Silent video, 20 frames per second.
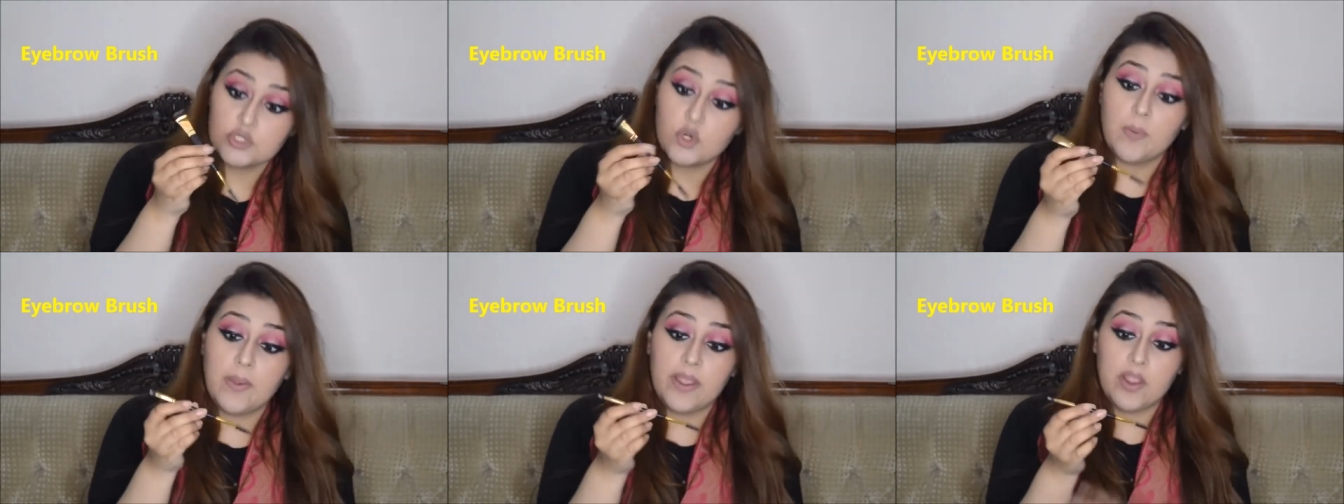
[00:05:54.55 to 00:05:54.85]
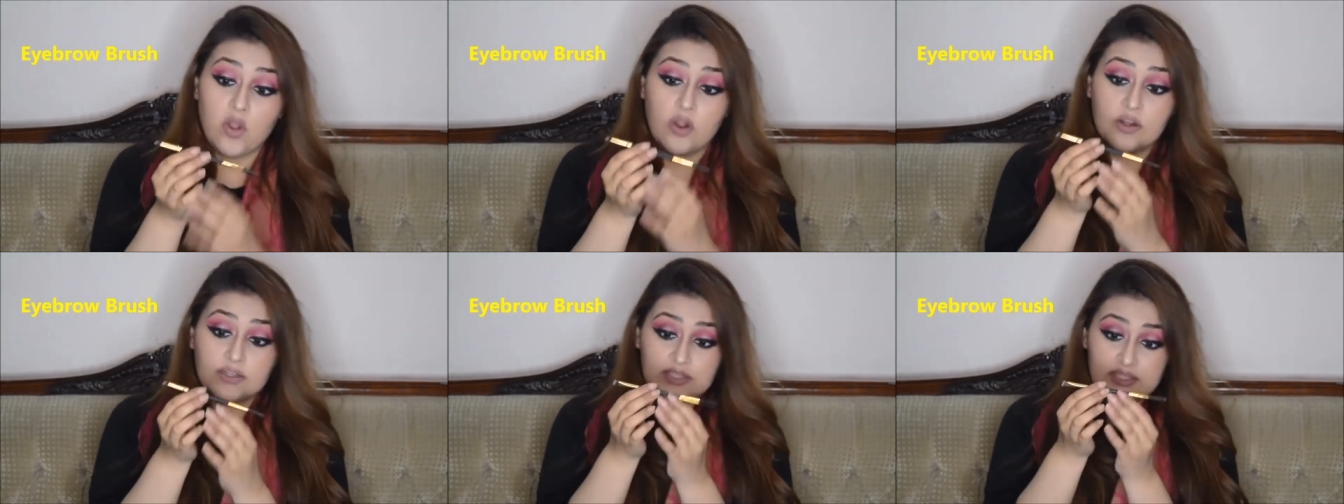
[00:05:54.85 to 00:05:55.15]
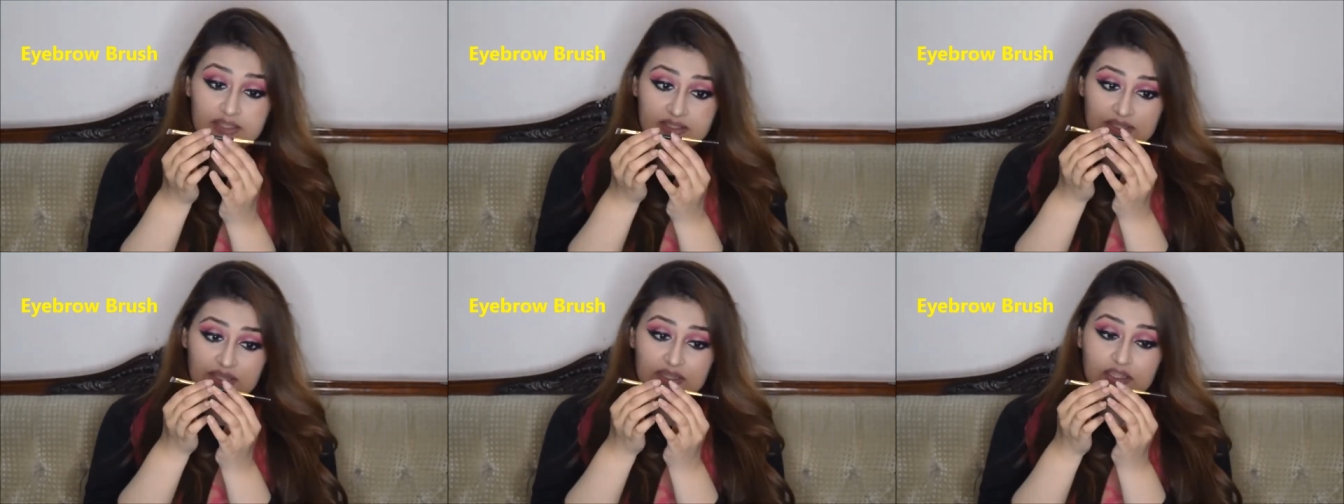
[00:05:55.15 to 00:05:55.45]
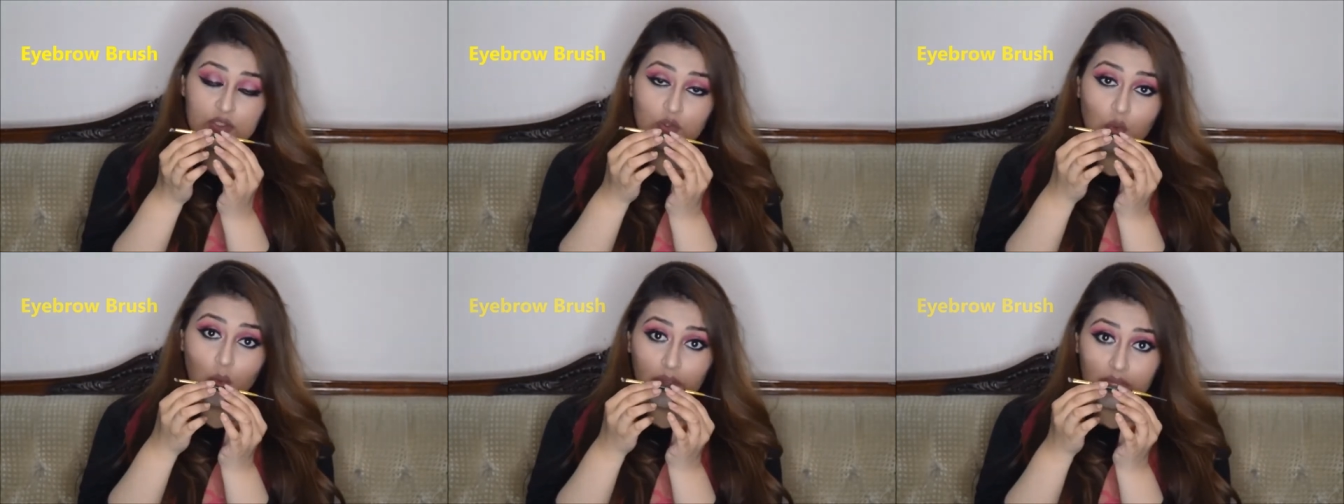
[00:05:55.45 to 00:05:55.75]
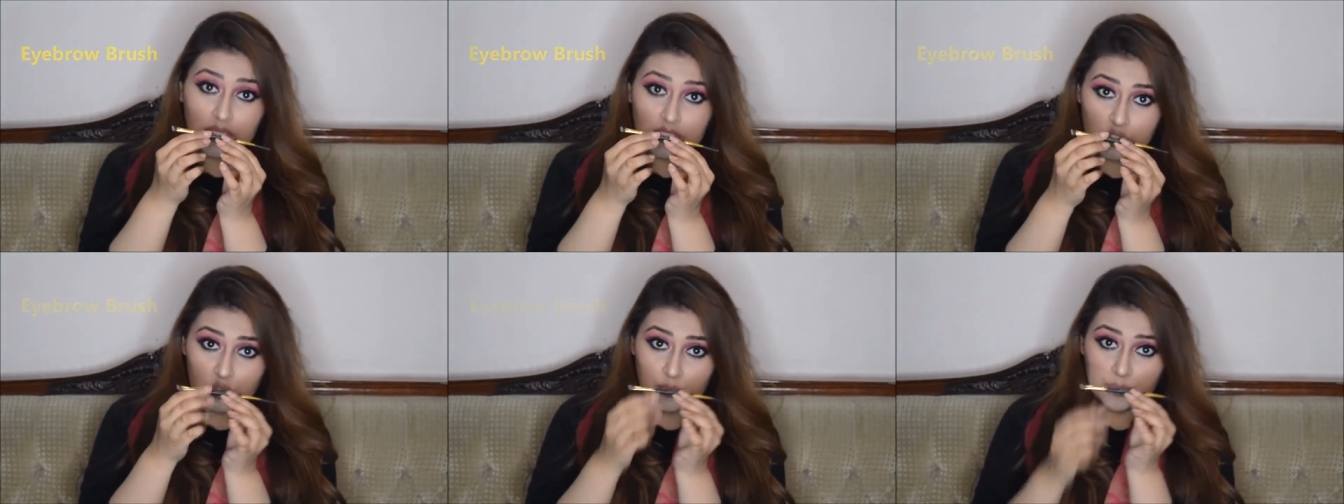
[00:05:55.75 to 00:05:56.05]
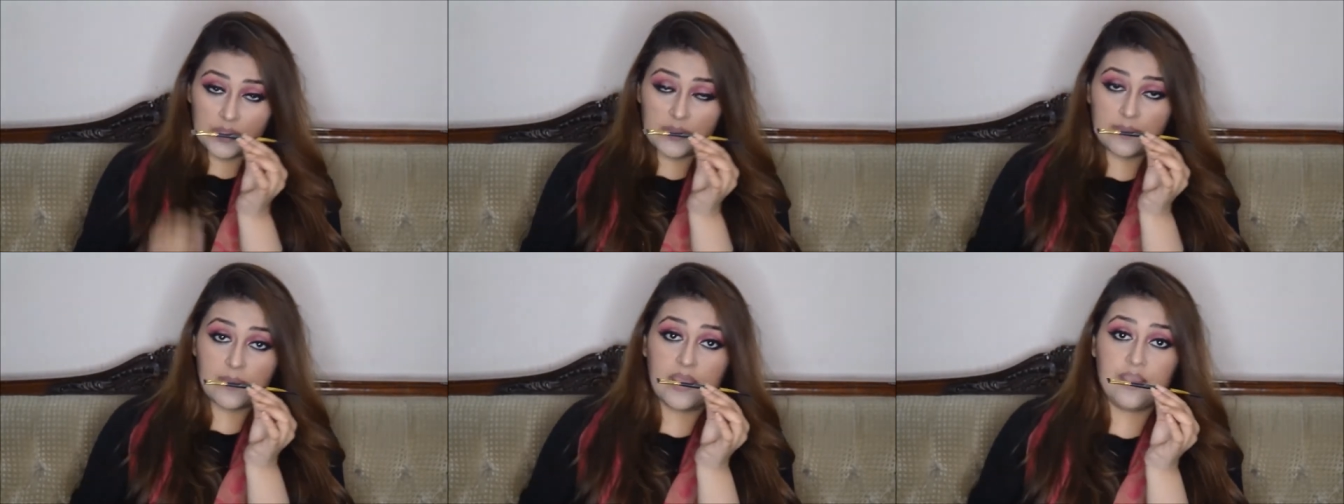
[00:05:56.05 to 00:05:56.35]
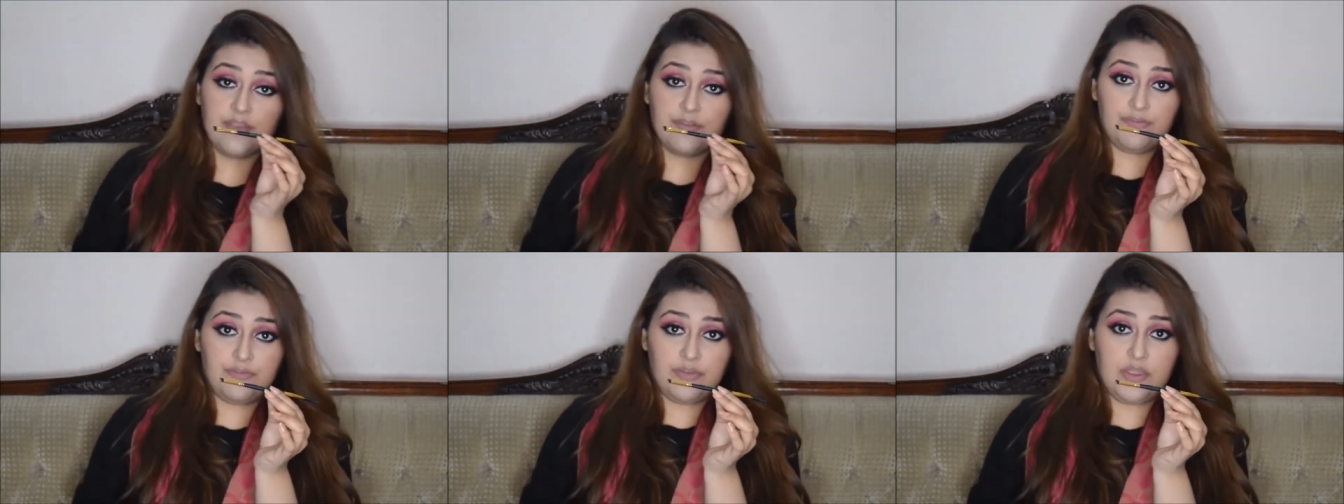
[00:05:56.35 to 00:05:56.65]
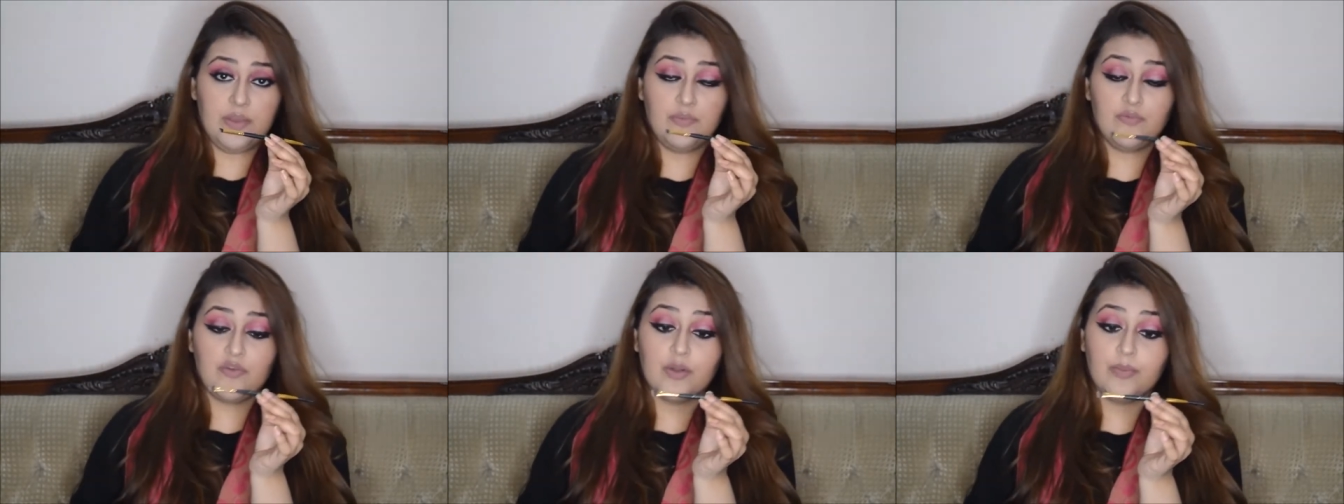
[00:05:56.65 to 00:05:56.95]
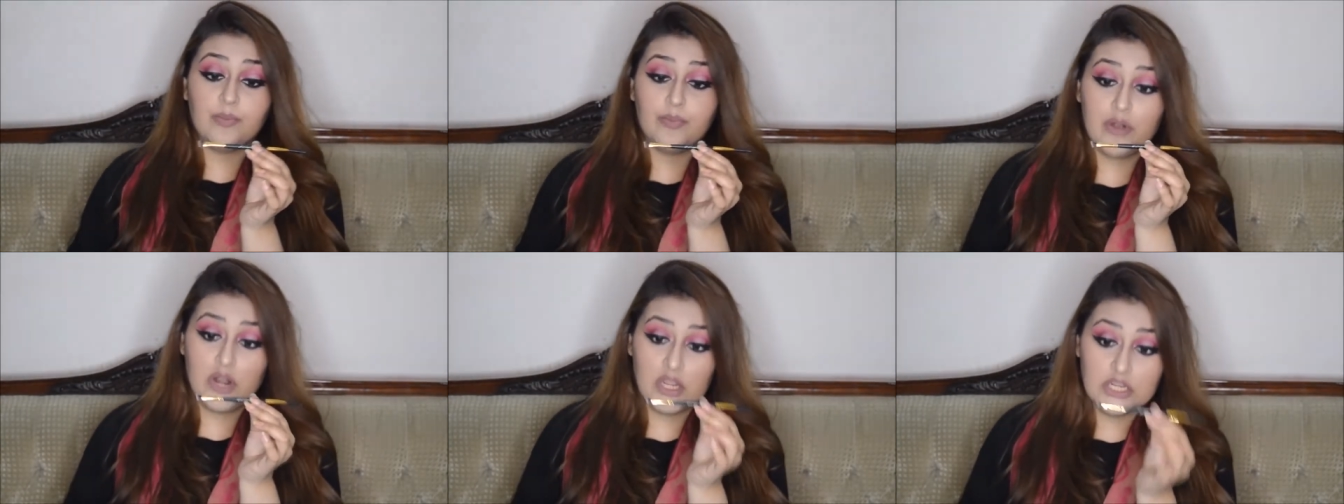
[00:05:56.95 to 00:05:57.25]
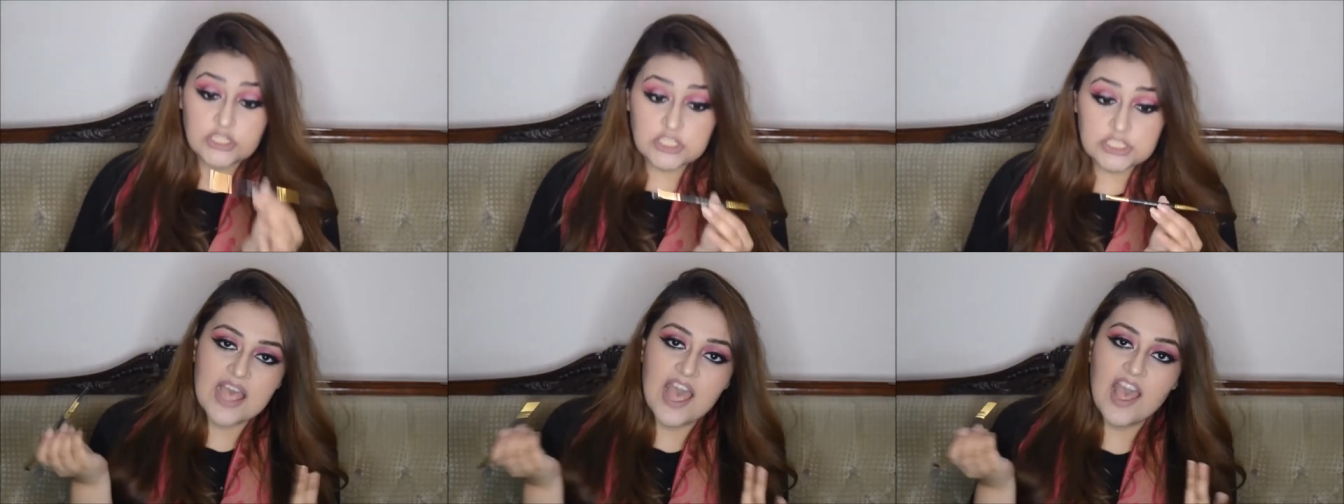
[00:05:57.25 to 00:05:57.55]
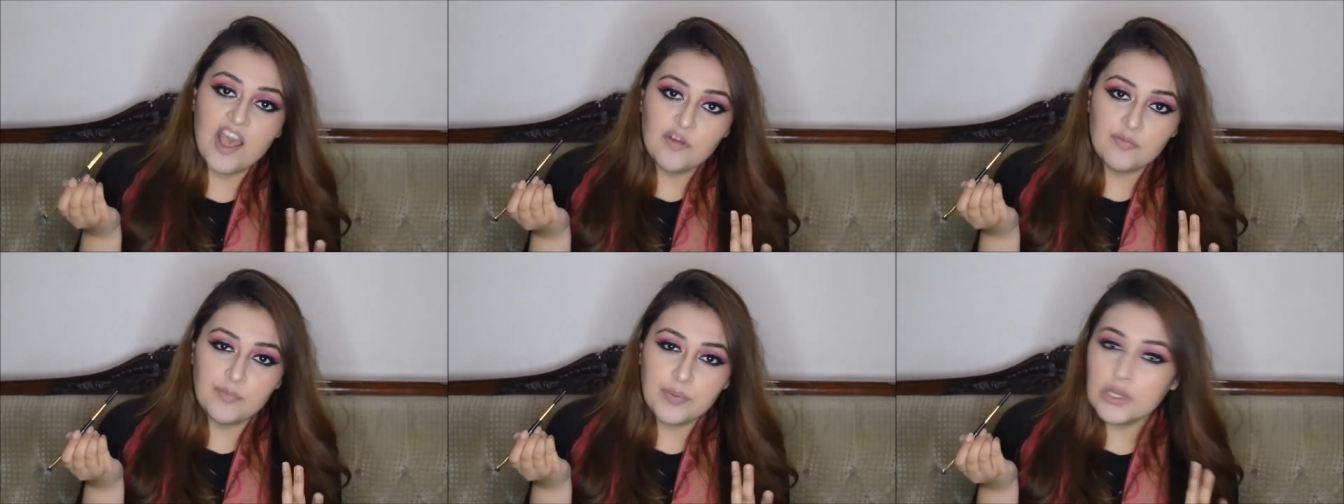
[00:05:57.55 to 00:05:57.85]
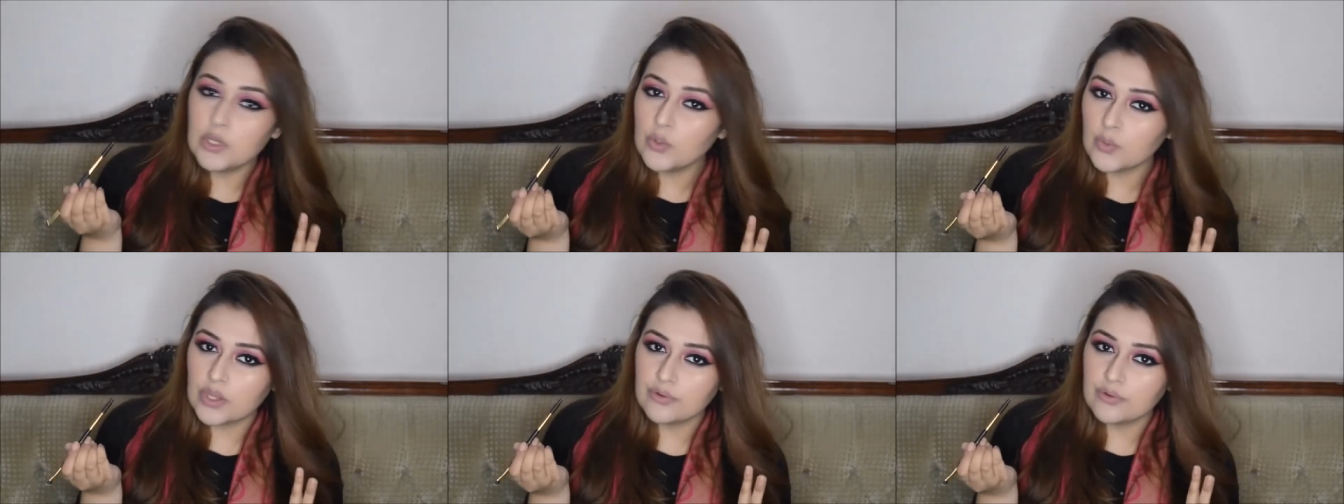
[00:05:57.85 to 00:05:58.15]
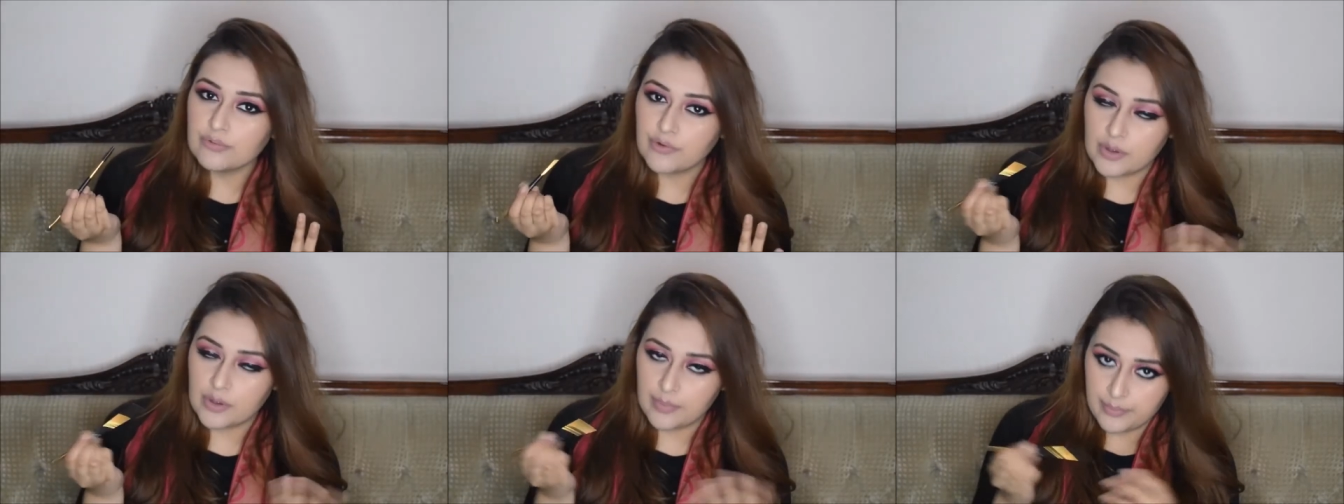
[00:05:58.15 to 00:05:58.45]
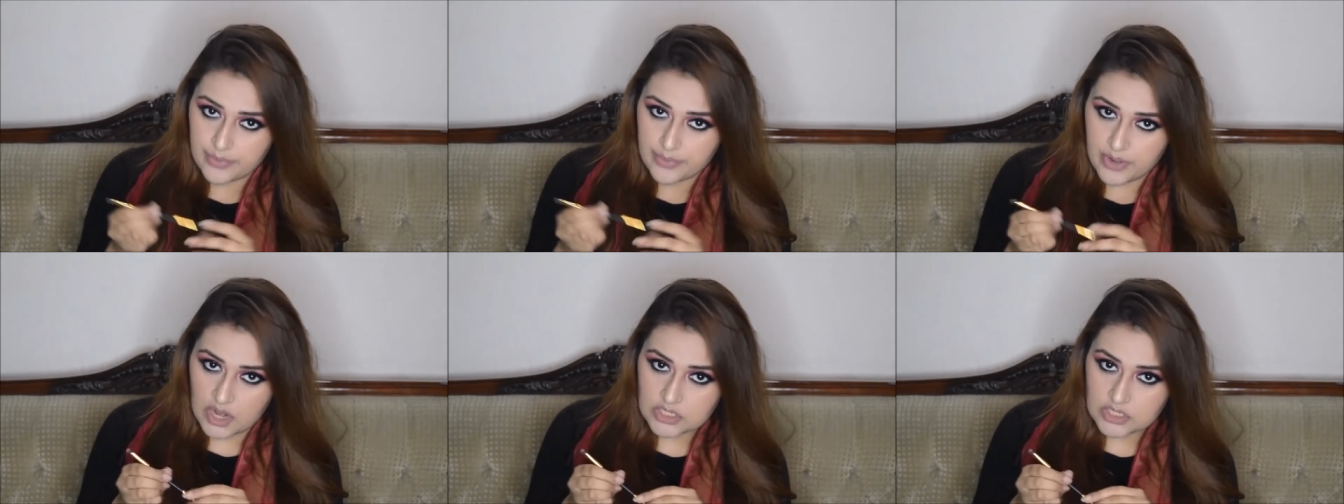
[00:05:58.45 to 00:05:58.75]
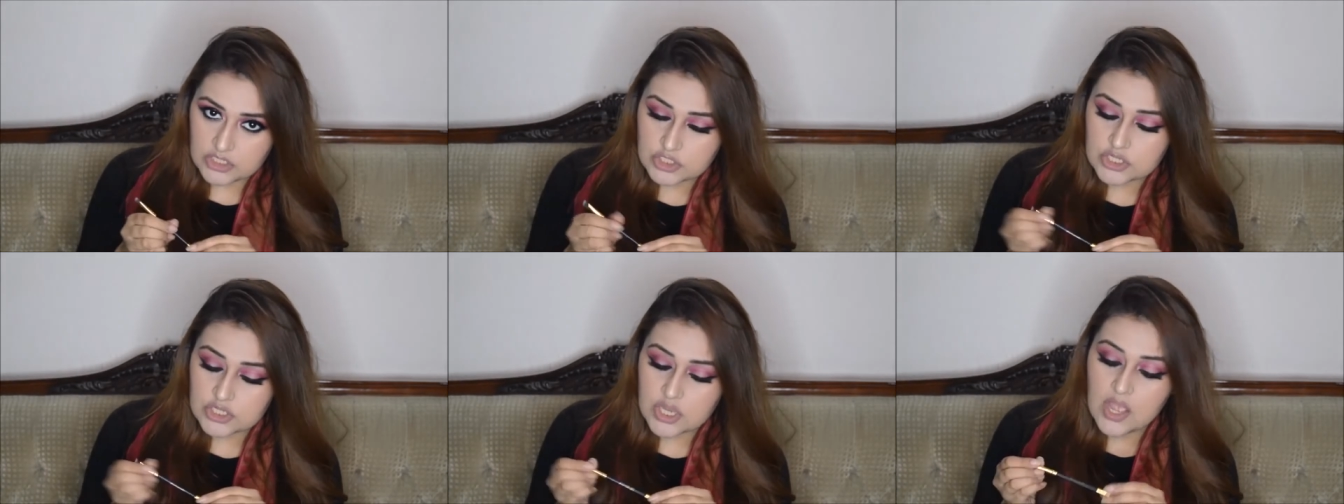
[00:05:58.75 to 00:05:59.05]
Oh my god, this is going to be my favorite brush. I have been looking for a brush,